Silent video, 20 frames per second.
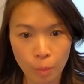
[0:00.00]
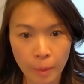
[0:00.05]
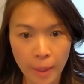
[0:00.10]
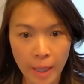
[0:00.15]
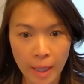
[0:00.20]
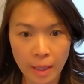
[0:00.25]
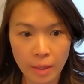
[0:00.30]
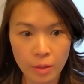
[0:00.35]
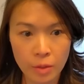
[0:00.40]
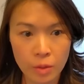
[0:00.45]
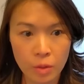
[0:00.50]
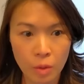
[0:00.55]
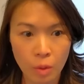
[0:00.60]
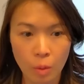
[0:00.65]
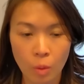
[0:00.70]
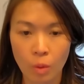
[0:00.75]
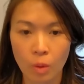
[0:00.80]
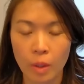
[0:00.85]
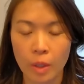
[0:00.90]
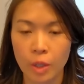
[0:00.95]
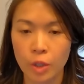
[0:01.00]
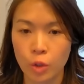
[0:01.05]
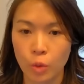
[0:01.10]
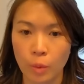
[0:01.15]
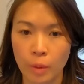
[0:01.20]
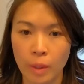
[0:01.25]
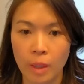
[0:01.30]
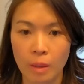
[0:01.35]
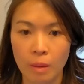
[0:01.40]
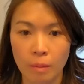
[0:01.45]
banks or
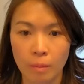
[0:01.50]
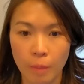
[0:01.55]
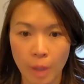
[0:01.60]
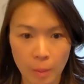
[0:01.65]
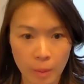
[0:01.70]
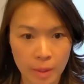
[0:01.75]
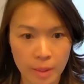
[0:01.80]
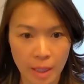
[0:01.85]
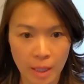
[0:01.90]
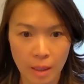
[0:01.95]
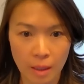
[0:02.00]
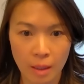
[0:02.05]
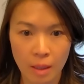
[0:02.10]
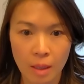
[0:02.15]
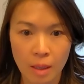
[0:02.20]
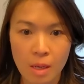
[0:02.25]
issuing public debt.